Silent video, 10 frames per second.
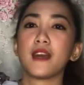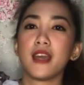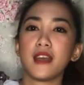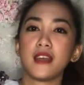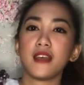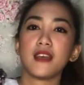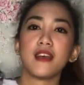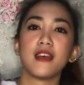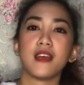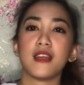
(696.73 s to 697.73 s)
Okay.
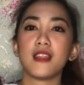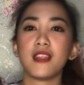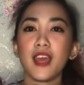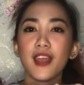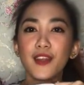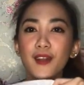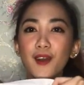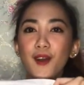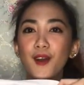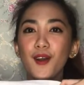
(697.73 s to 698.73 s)
There
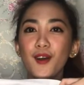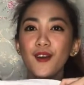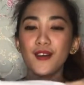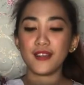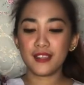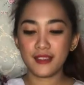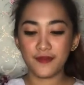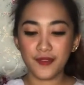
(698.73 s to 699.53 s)
you go!